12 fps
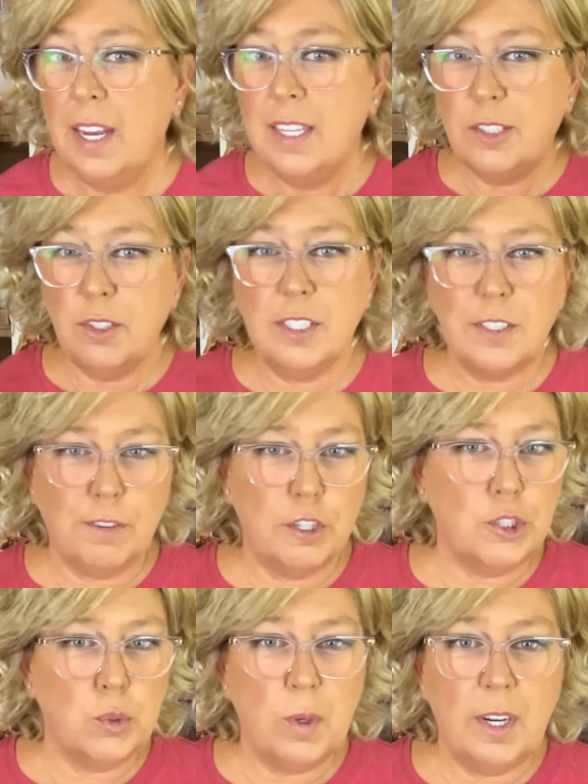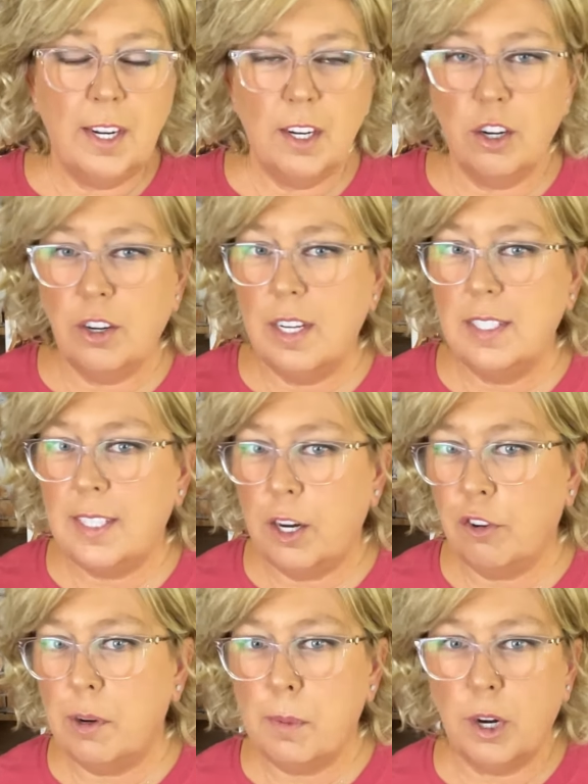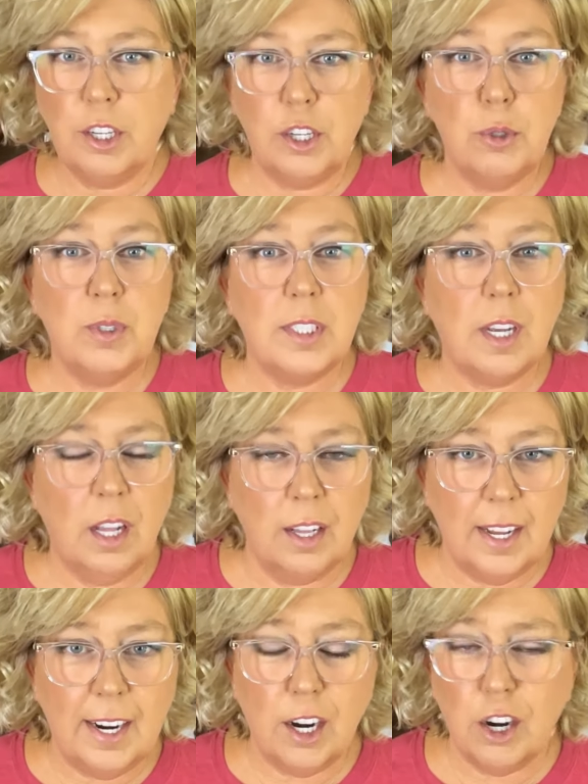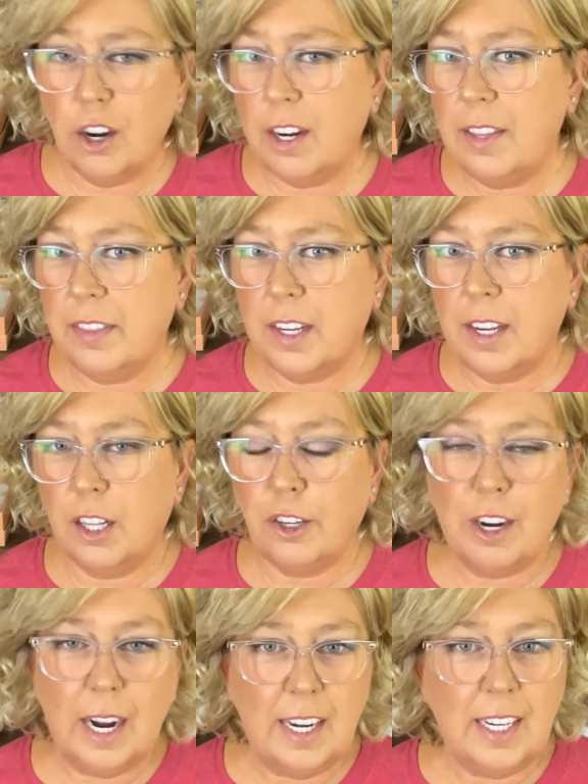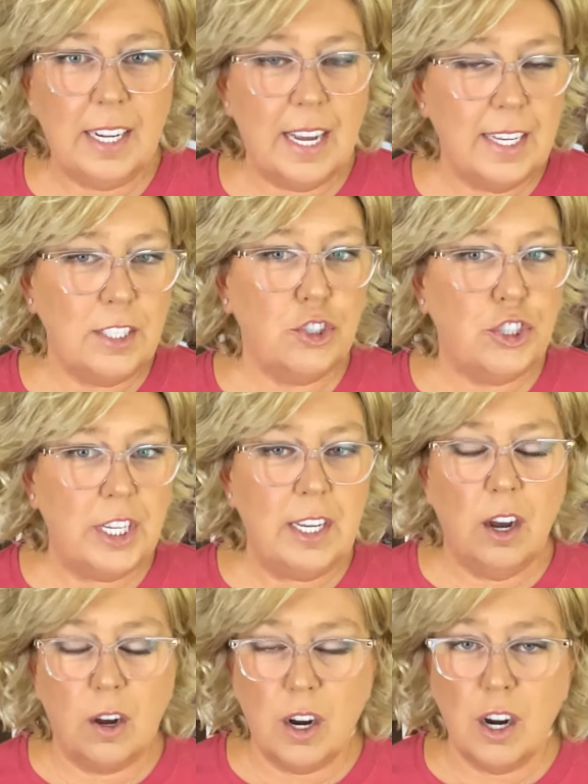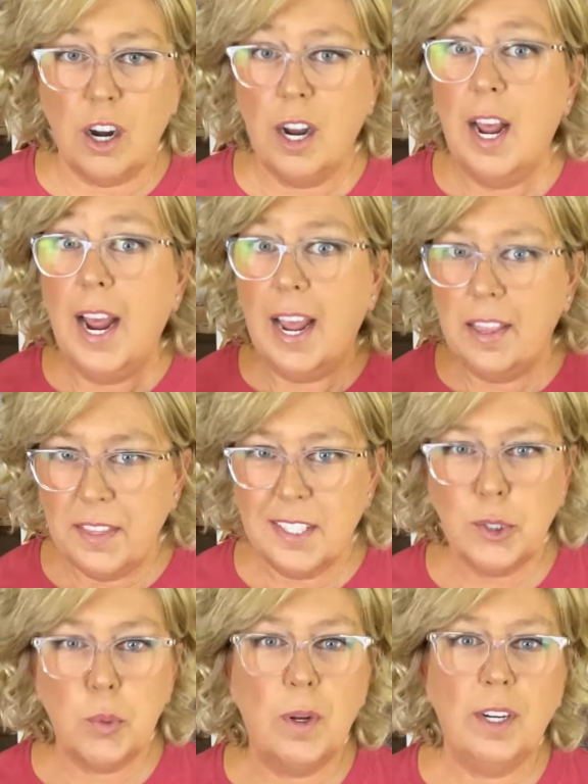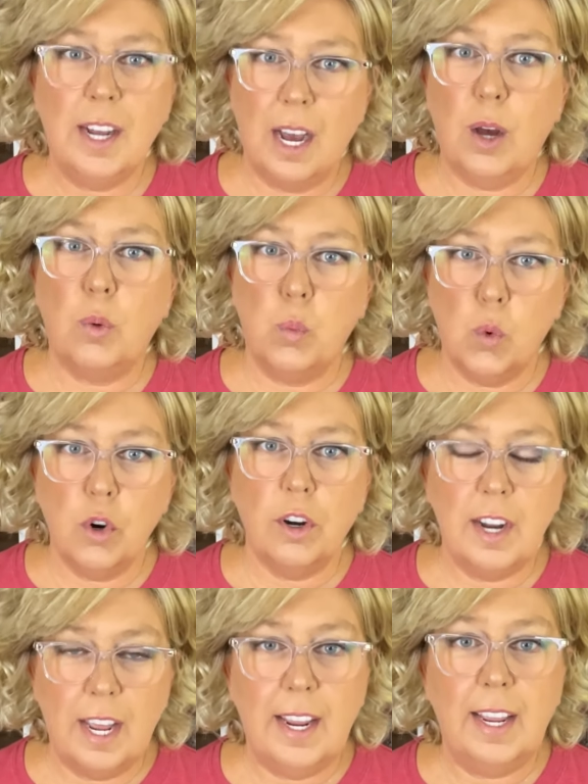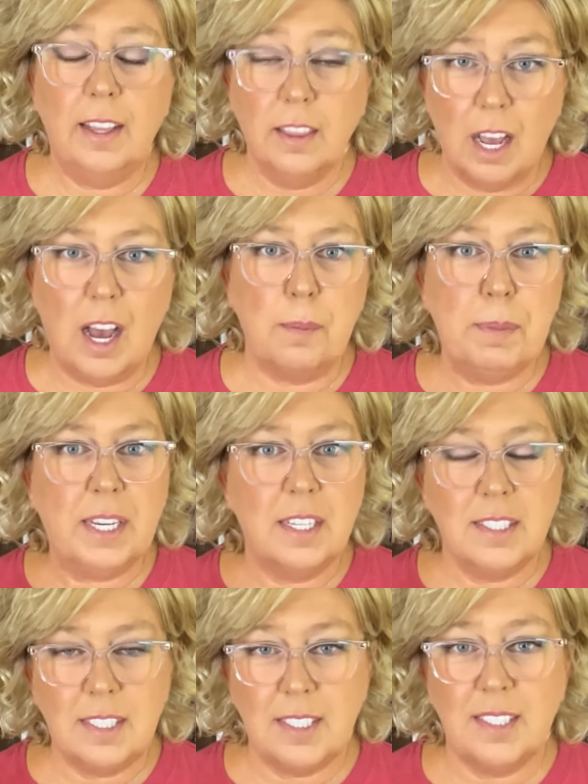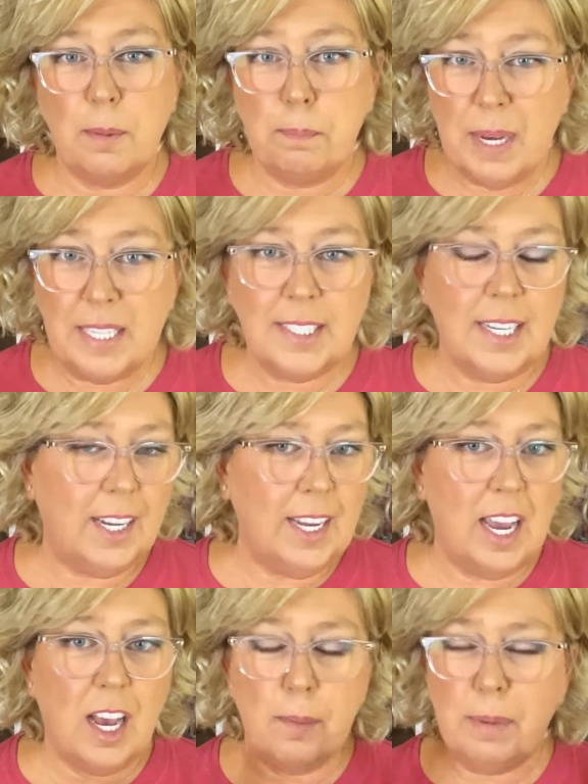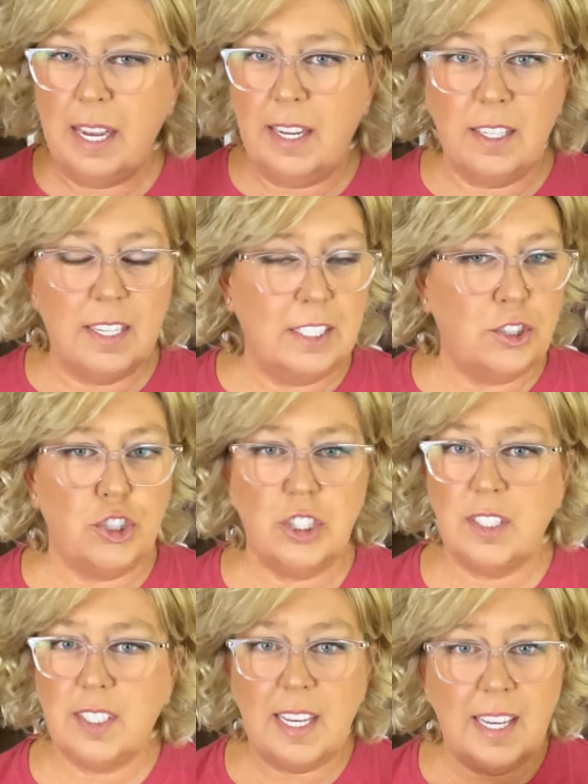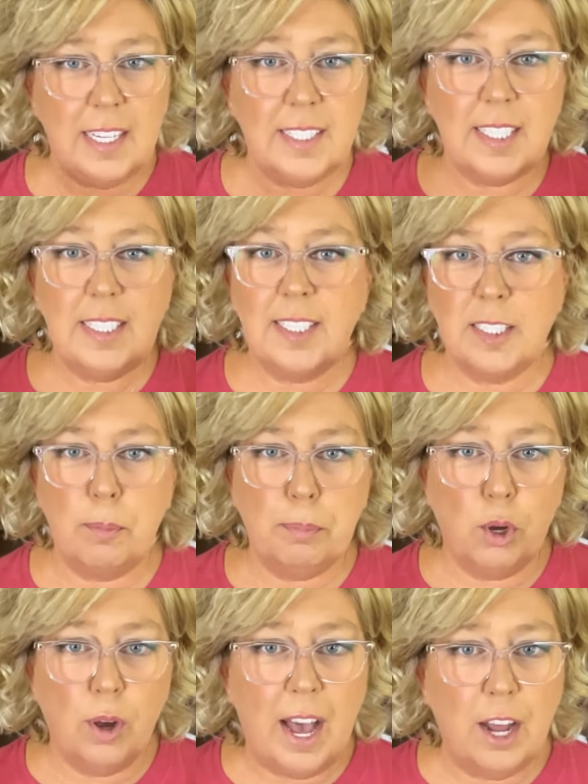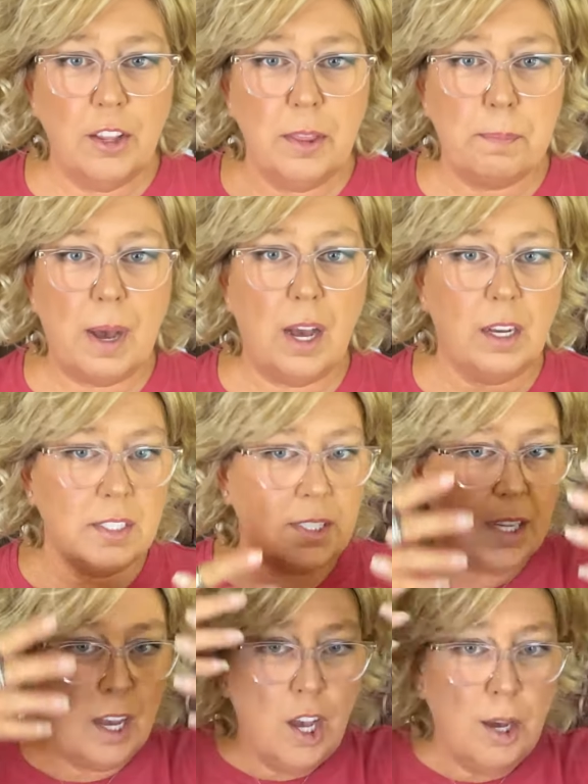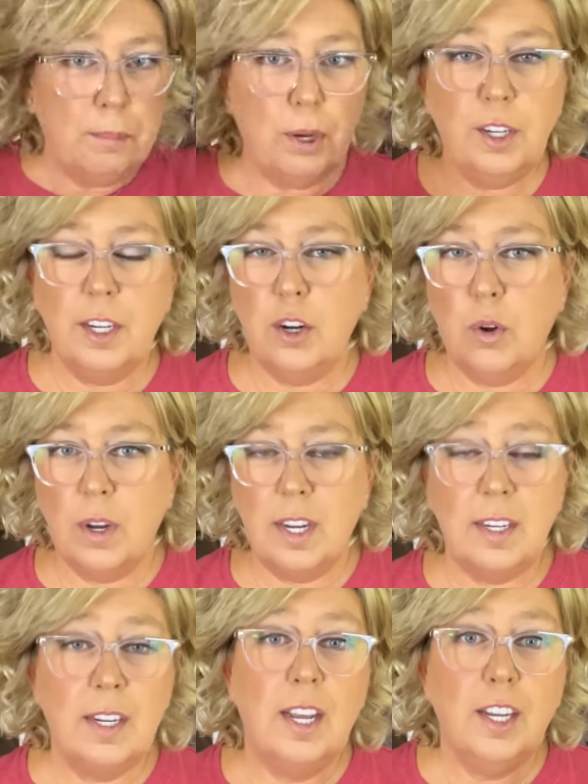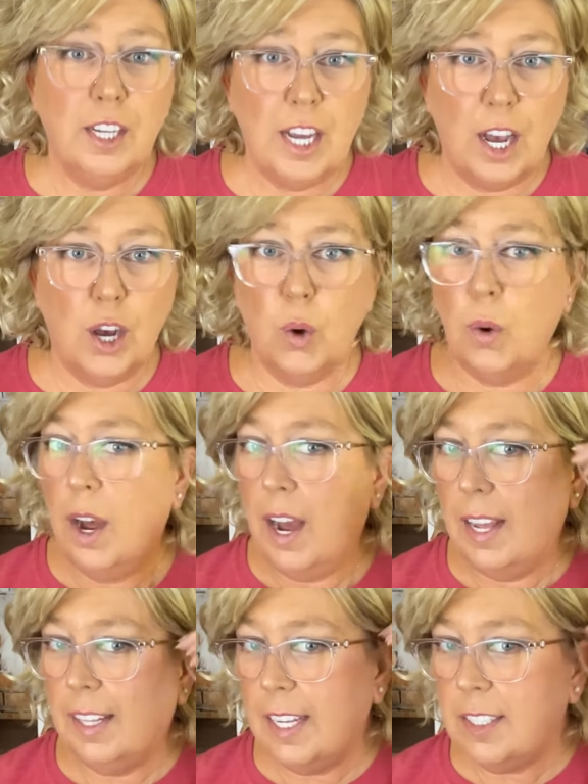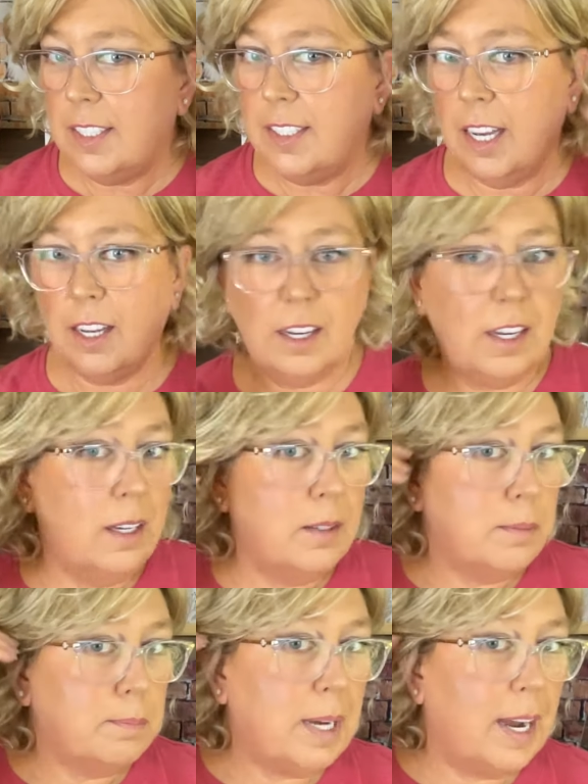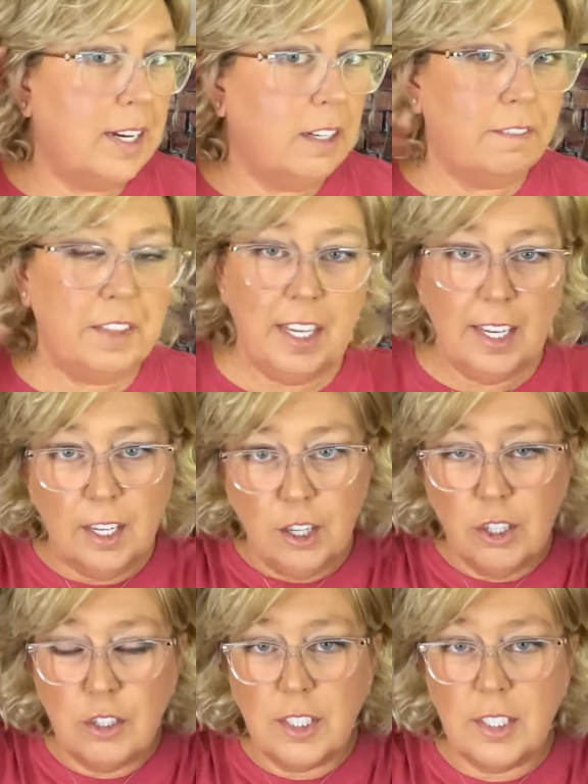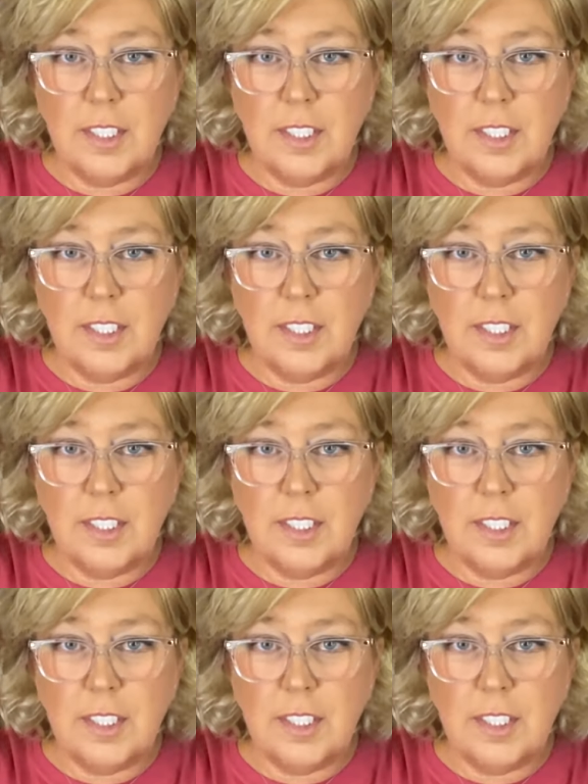So this first one here is Henry Margu's Claire in the color 88GR. And this one got worn a lot because this is a basic cap and it's just easy, simple, out of the box. Put it on, go. I like the tuck behind of the ears.